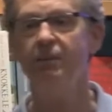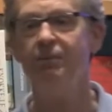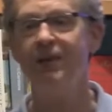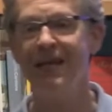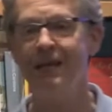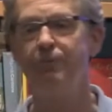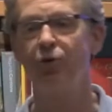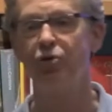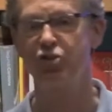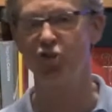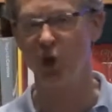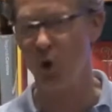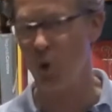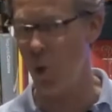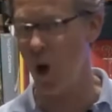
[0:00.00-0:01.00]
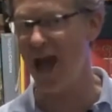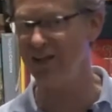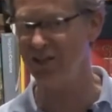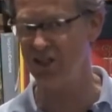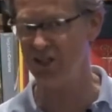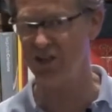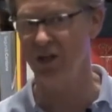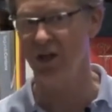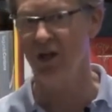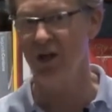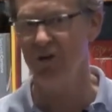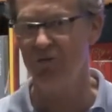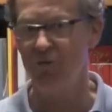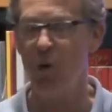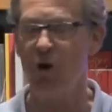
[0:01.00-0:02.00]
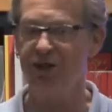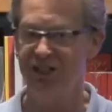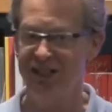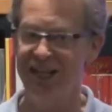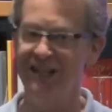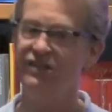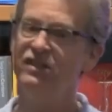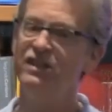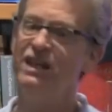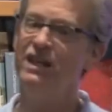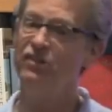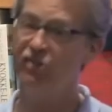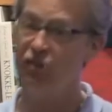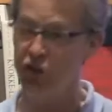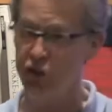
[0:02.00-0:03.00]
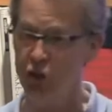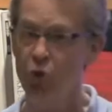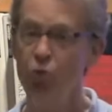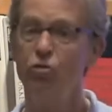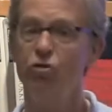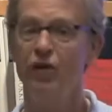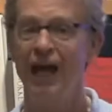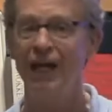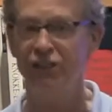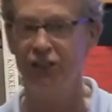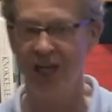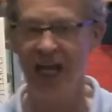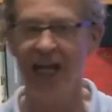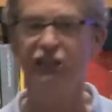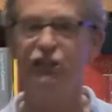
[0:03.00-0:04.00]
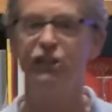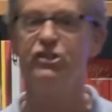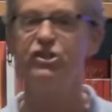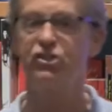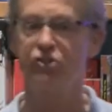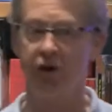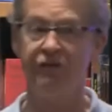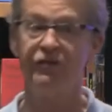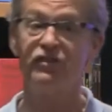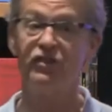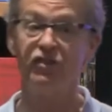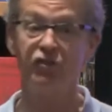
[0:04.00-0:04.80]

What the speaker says: Keepers Quests for Disney's Youth Education Services,